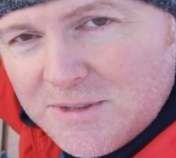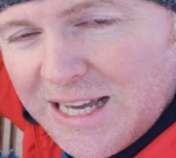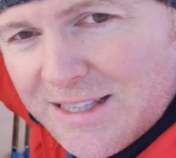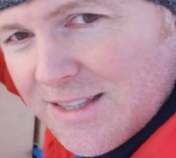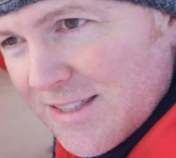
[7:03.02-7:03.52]

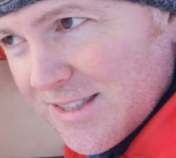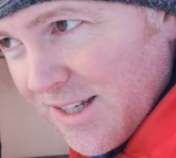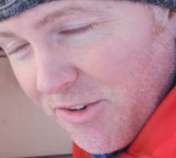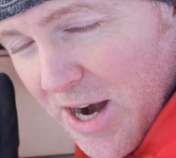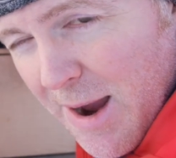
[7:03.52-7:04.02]
Not that this has
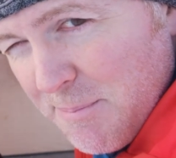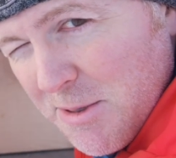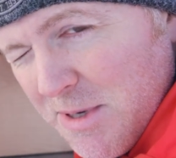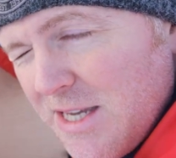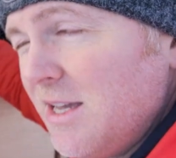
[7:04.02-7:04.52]
ever happened
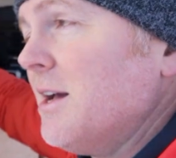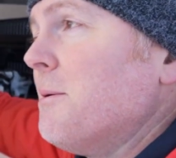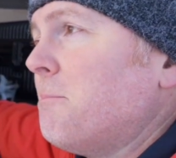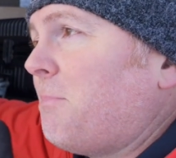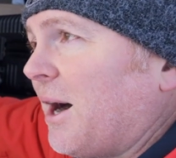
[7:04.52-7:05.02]
to me,
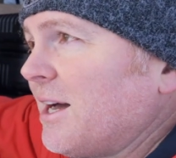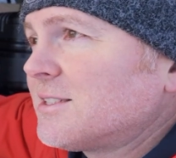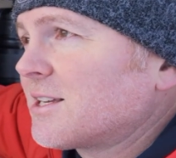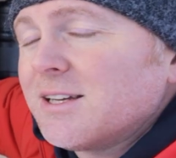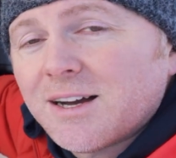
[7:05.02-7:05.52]

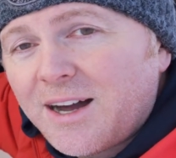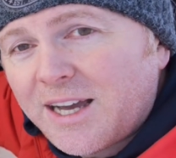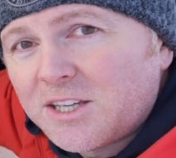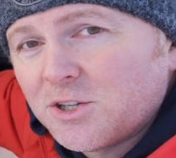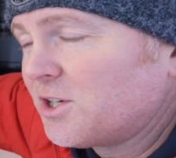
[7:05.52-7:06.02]
but
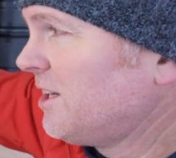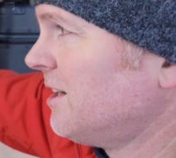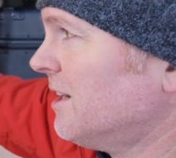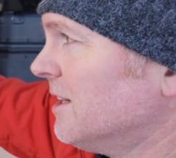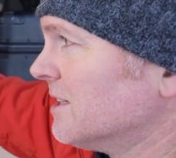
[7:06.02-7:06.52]
I could
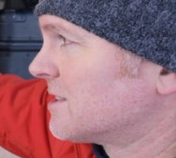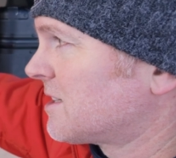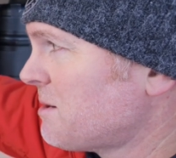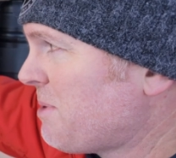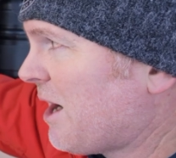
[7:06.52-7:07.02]

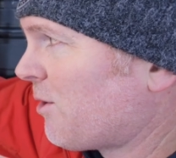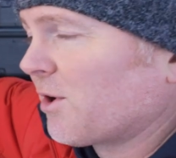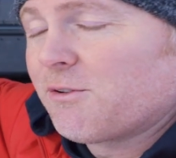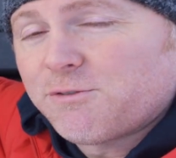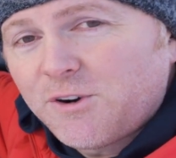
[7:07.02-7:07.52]
send
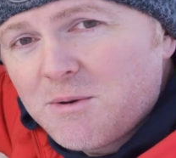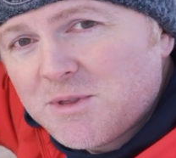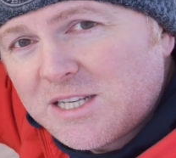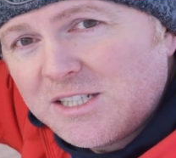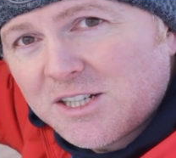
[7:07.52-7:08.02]
power from
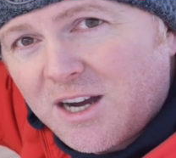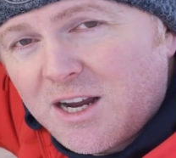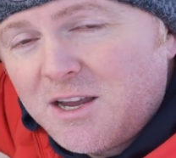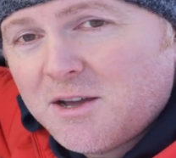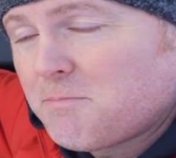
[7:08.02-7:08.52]
the
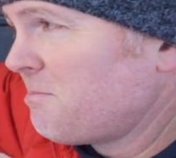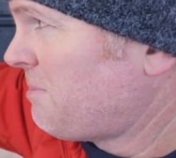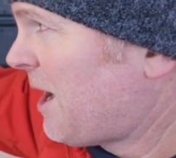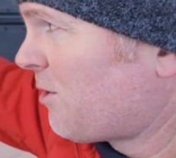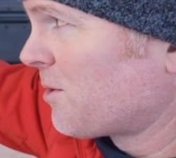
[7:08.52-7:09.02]
DJI
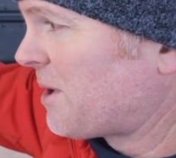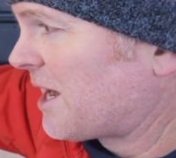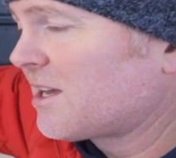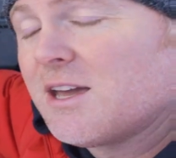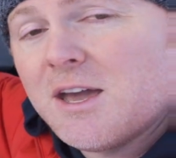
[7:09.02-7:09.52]
power
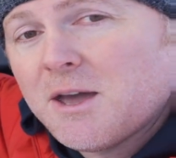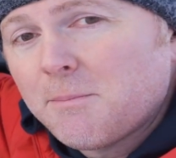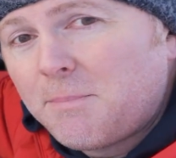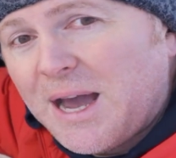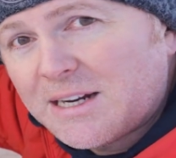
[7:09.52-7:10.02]
bank
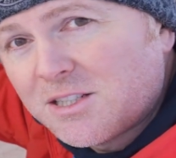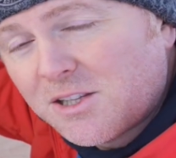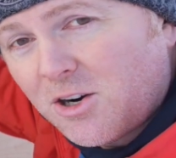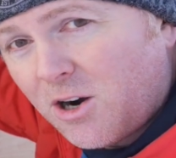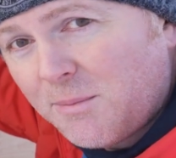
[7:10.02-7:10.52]
back to
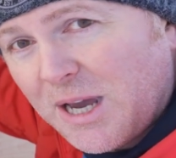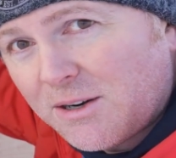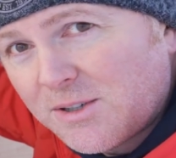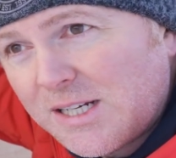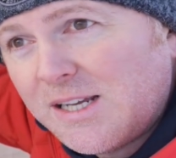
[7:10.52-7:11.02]
the car
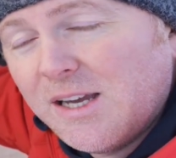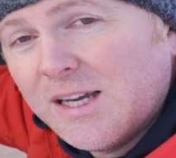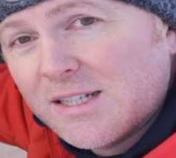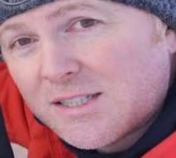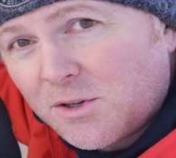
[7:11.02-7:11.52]
battery
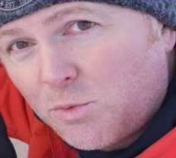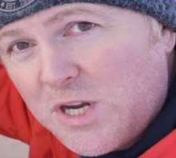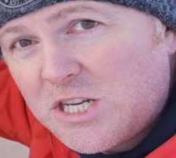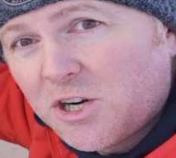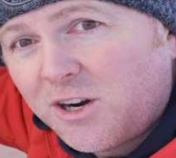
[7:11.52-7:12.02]
to
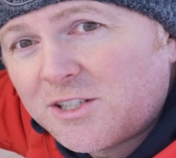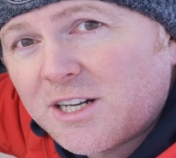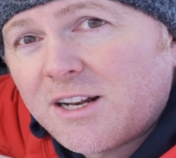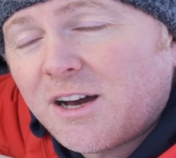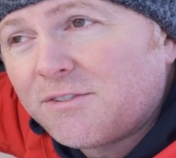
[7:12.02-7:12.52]
recharge
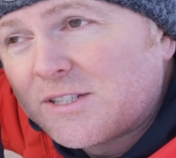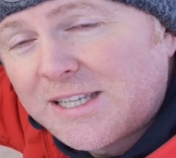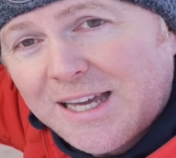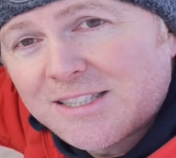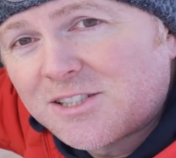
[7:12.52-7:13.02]
it enough to
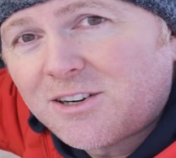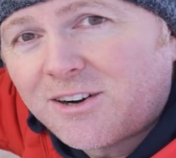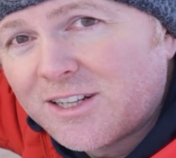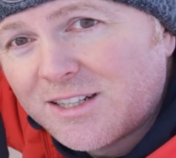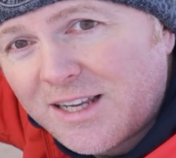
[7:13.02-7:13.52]
get it
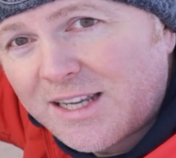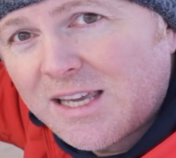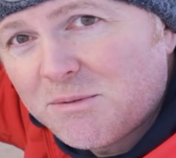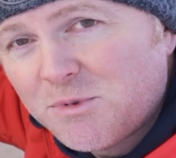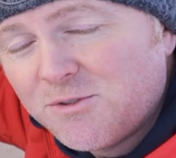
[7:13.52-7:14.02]
started and
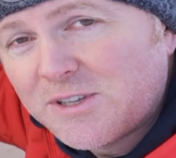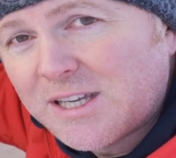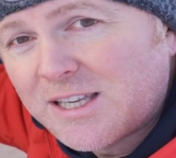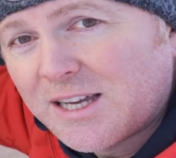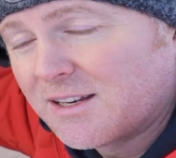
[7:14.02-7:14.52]
get moving
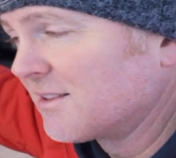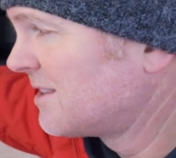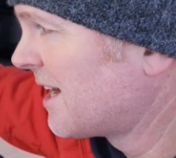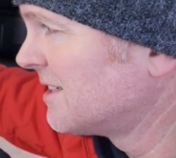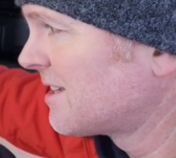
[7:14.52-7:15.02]
again.
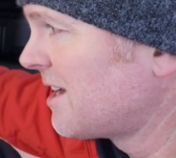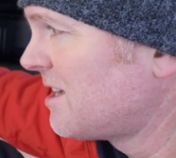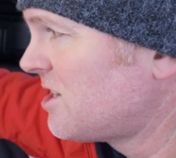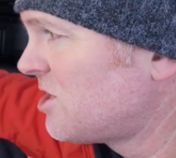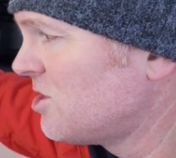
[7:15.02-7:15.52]
That is a
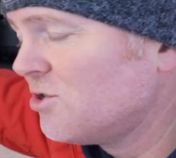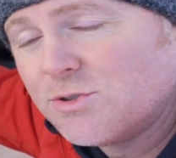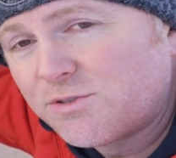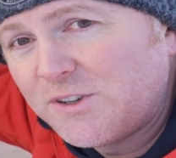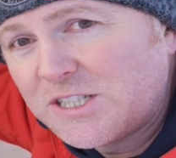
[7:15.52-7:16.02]

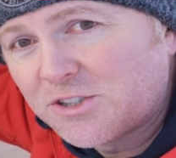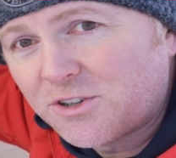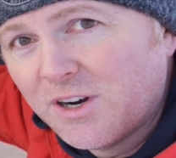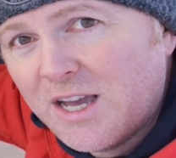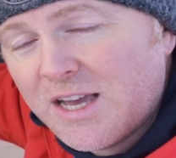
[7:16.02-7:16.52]
huge
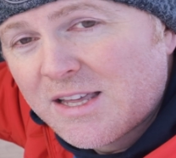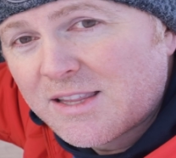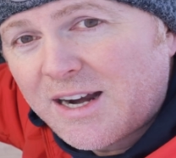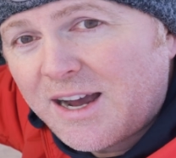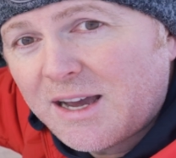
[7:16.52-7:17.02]
feature
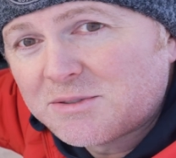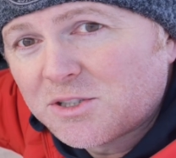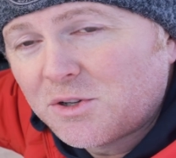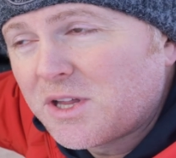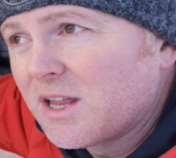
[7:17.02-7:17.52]
that I
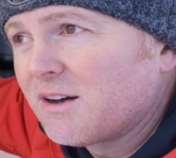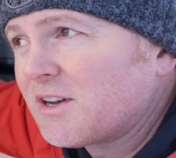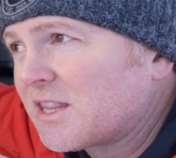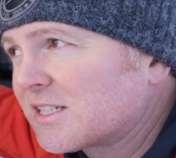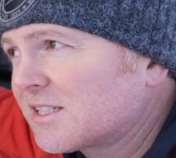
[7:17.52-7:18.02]
absolutely love.
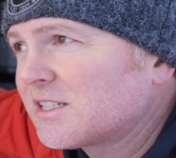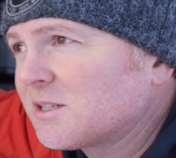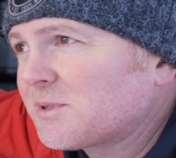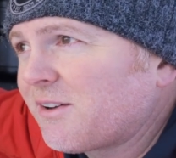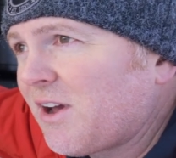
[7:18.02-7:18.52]
And the
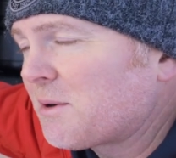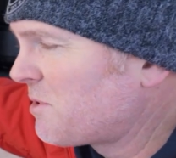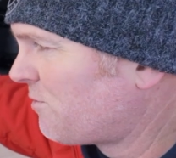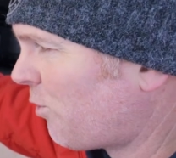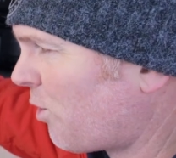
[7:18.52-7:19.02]
systems I've had
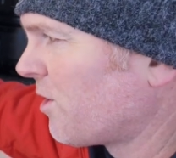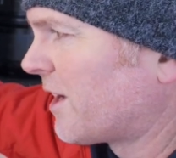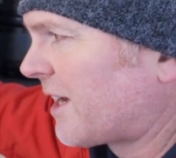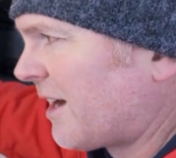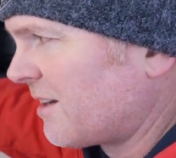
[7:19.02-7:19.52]
before,
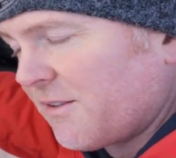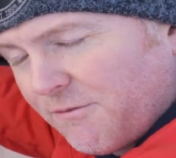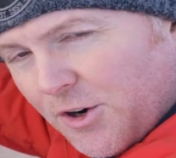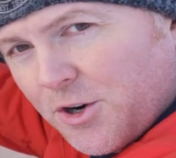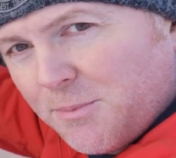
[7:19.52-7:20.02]
like I had an
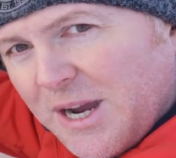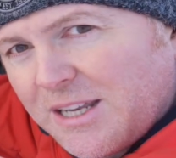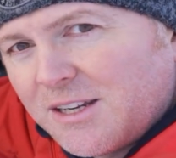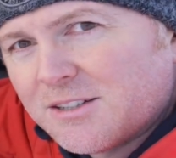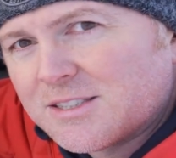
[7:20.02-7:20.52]
inverter
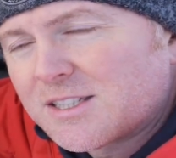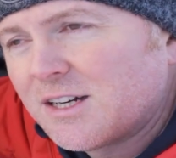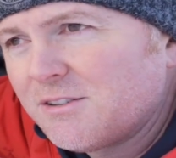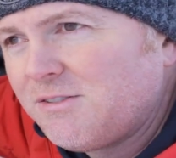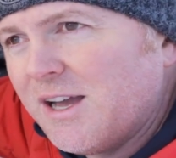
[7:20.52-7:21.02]
back here and
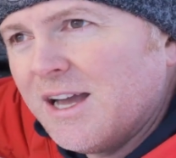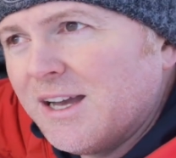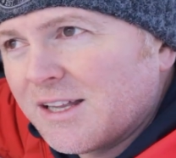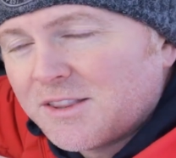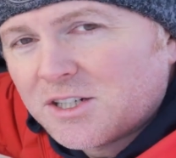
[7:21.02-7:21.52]
stuff,
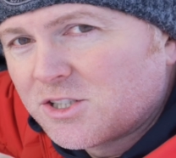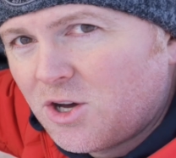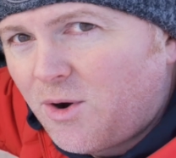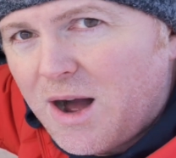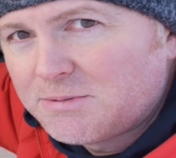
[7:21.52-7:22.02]
there's
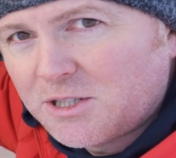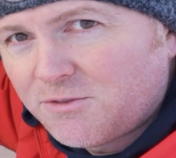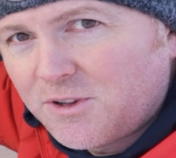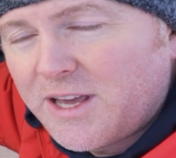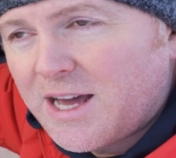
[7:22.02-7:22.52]
no option
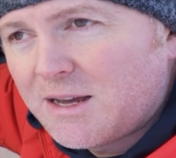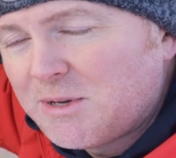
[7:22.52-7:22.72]
for that.